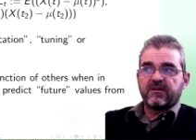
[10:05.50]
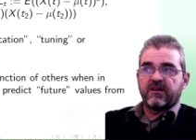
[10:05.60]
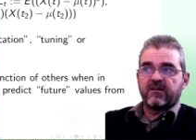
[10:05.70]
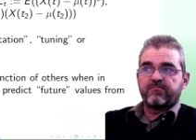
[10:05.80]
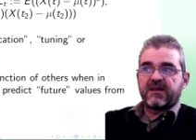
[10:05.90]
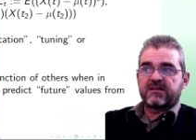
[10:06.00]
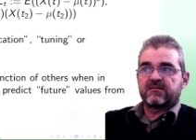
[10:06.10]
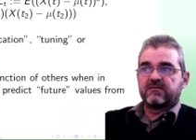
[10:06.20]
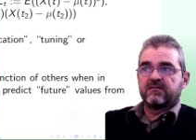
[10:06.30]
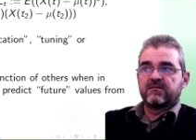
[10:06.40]
in
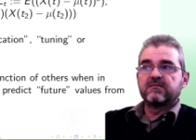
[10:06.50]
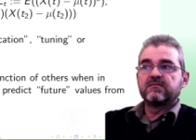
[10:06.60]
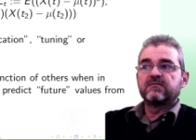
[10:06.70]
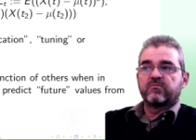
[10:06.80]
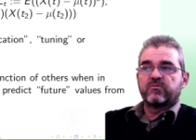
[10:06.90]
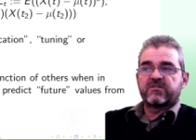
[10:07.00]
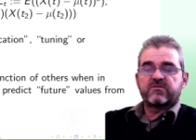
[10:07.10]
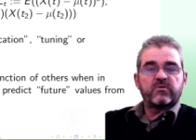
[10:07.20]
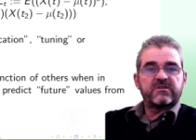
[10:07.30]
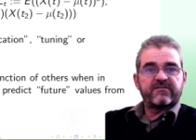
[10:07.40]
pixel, which
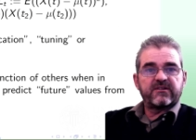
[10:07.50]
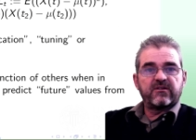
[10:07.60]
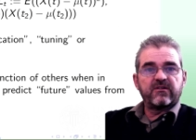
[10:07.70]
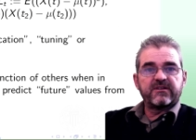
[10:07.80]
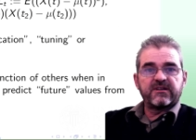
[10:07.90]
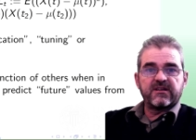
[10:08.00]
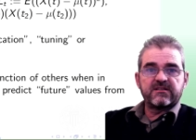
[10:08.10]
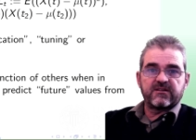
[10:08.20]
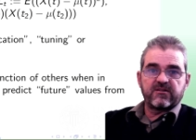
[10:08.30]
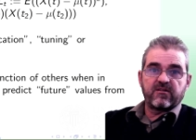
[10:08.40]
whatever
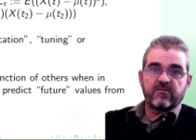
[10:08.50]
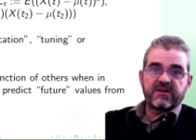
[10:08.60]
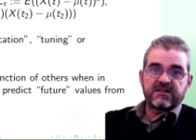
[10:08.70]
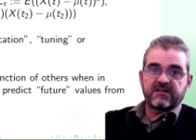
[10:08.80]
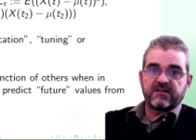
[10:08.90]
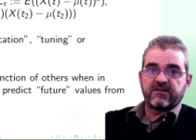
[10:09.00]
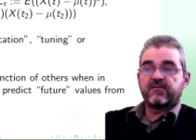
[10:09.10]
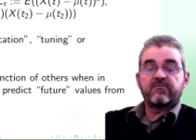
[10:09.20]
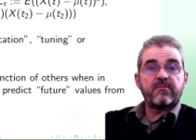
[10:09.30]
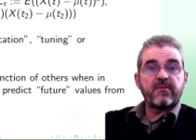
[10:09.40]
coordinates, another pixel.
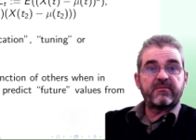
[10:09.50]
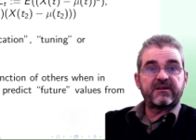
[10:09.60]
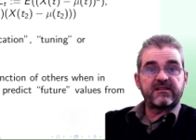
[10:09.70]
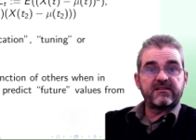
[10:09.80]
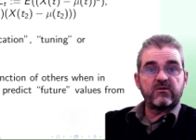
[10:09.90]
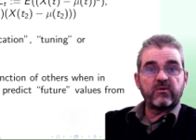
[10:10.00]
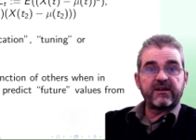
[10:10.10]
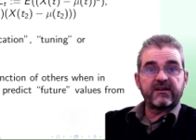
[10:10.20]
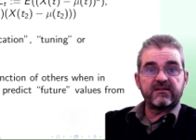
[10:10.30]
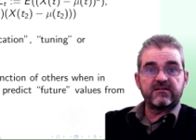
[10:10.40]
Remember
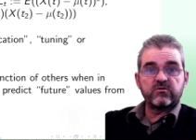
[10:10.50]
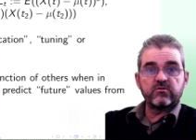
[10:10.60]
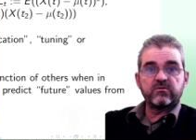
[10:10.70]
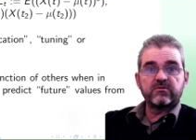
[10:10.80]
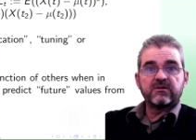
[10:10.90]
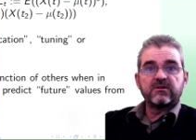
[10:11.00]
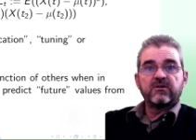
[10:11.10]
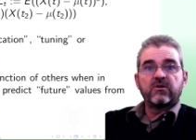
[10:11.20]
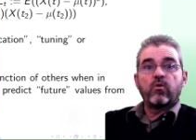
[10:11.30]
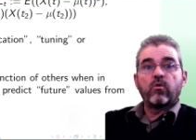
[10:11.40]
T1 and T2.
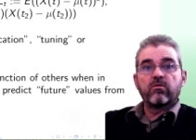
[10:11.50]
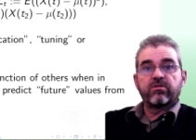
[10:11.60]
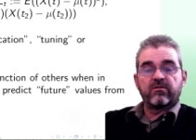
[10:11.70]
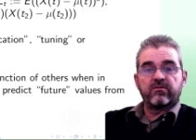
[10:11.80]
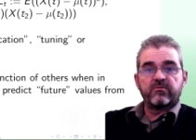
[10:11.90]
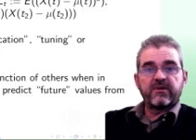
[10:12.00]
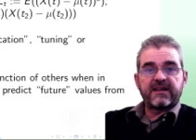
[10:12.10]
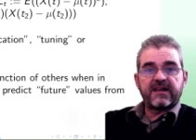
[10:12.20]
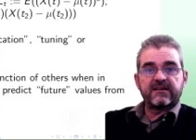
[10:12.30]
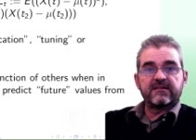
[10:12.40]
Also, we
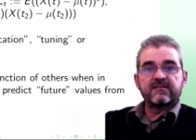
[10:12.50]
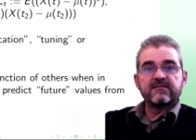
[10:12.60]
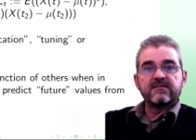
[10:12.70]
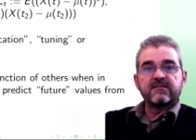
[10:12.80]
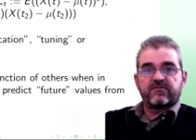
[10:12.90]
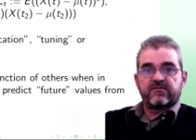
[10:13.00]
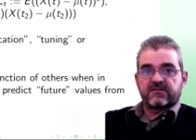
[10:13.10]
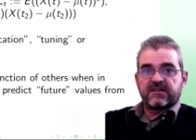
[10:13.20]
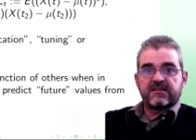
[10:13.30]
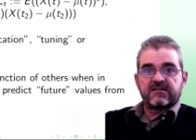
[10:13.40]
can, at
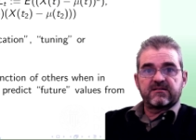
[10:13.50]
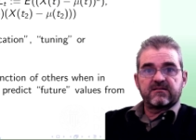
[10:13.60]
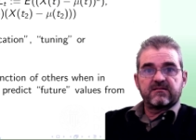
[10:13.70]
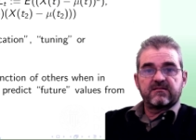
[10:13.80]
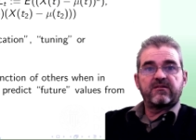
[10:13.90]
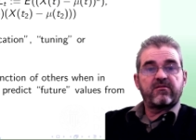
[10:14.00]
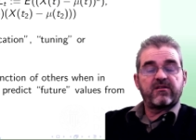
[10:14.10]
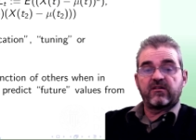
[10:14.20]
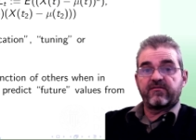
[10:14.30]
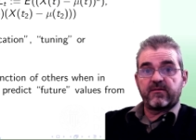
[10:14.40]
first glance,
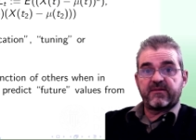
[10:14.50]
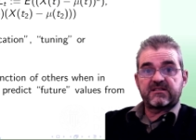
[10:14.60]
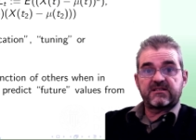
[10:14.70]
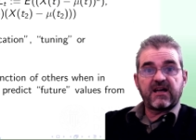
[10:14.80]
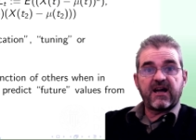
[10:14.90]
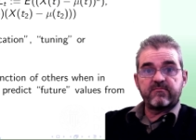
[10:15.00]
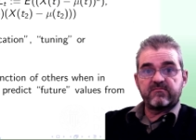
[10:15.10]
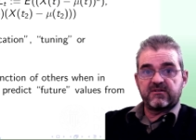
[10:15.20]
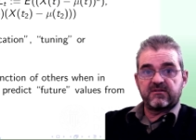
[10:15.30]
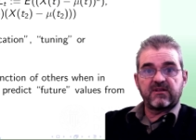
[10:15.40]
think of them as
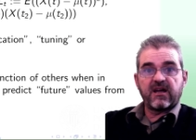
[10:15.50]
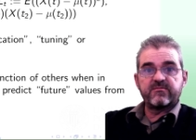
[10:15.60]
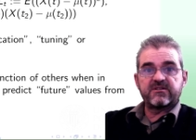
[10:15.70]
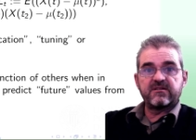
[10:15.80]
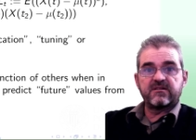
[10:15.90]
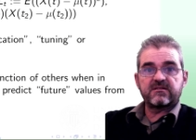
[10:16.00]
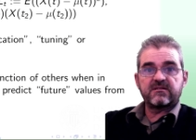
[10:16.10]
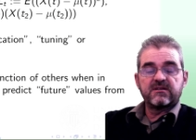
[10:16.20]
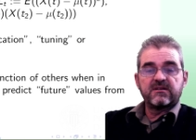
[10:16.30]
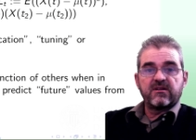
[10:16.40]
time in time
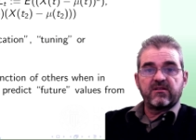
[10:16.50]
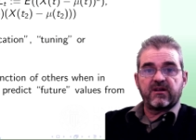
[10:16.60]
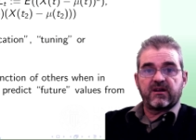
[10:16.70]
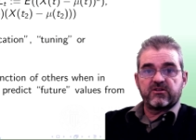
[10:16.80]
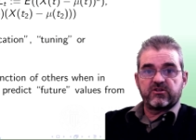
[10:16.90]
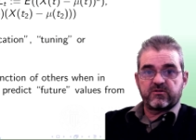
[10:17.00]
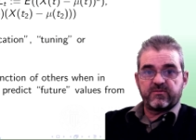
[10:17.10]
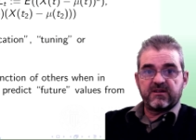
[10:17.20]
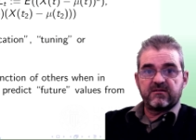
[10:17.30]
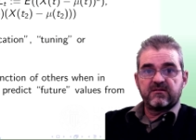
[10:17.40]
series. They can just
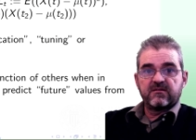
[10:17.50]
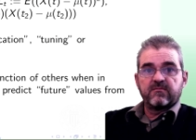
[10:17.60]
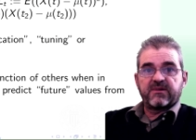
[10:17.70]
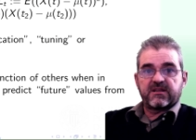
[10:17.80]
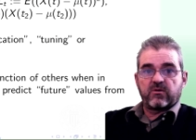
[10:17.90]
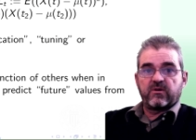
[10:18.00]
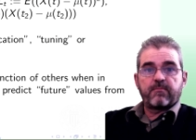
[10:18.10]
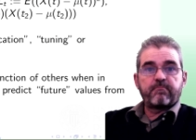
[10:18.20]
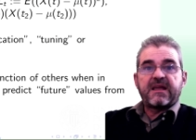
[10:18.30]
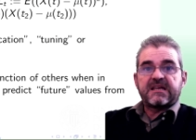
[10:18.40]
be
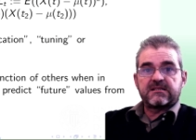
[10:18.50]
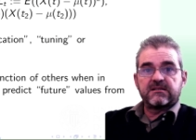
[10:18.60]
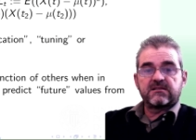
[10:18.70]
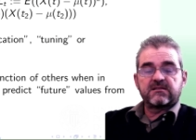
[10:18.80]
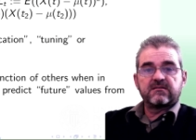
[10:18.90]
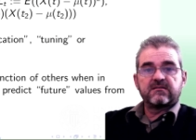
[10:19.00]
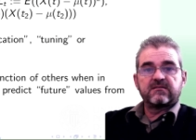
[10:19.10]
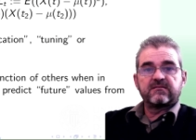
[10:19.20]
particular pixels,